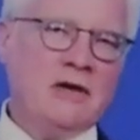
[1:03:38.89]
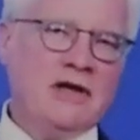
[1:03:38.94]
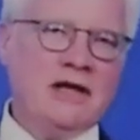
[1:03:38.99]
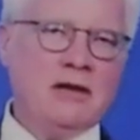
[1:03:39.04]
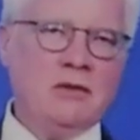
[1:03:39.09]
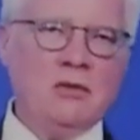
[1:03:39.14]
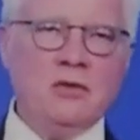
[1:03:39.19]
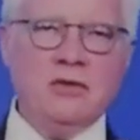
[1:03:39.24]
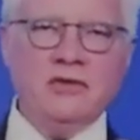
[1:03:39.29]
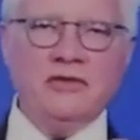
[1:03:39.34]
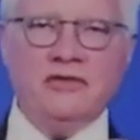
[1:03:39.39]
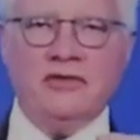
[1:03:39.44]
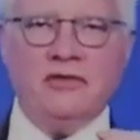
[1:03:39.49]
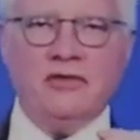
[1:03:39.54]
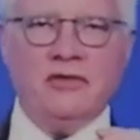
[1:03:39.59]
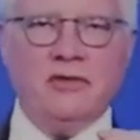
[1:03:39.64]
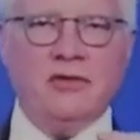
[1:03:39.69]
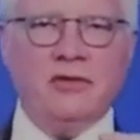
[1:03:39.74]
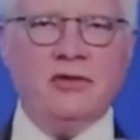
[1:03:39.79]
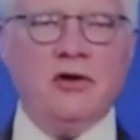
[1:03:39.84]
it
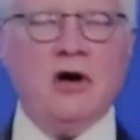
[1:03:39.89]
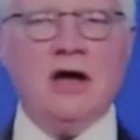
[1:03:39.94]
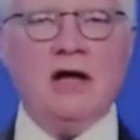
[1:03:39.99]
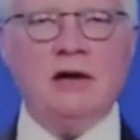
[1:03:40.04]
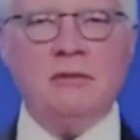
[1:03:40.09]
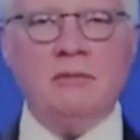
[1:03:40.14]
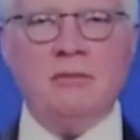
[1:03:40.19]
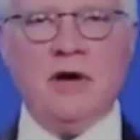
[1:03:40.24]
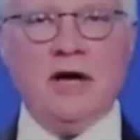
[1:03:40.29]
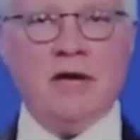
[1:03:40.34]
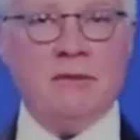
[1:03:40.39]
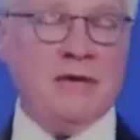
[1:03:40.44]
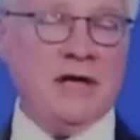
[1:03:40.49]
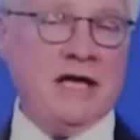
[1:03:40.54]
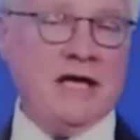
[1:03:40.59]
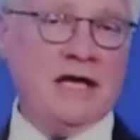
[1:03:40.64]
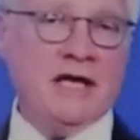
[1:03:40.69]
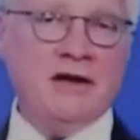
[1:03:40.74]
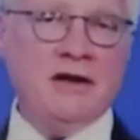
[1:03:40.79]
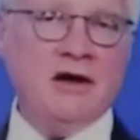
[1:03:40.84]
was thought by
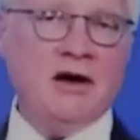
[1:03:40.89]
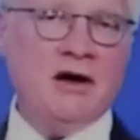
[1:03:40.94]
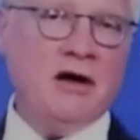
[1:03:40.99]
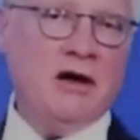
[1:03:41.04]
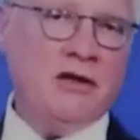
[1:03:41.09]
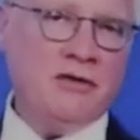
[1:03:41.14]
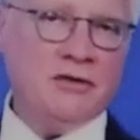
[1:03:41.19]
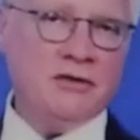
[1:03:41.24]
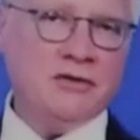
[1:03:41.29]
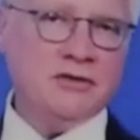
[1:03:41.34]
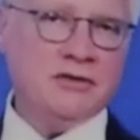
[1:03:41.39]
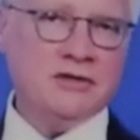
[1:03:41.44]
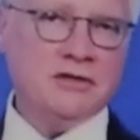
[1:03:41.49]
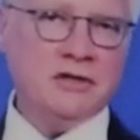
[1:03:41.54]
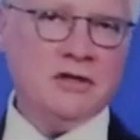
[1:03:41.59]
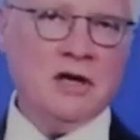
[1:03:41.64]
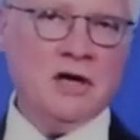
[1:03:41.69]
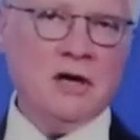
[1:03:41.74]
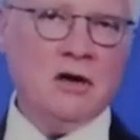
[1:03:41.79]
me and others